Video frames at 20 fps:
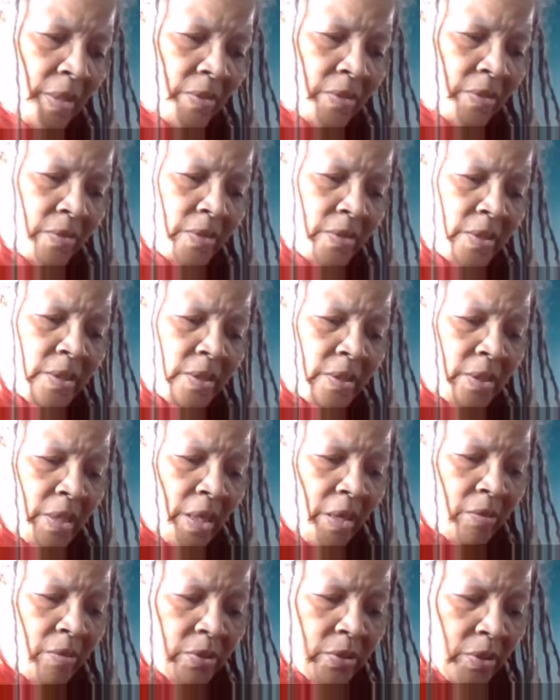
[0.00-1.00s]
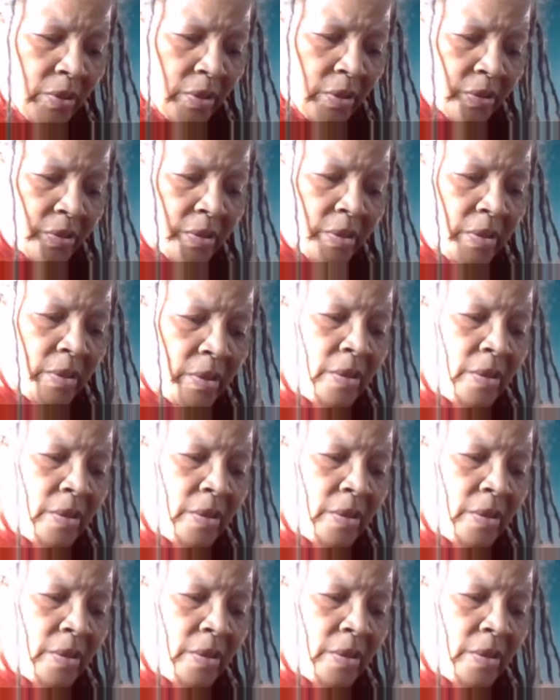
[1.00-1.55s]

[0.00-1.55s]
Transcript: So this is how it looks.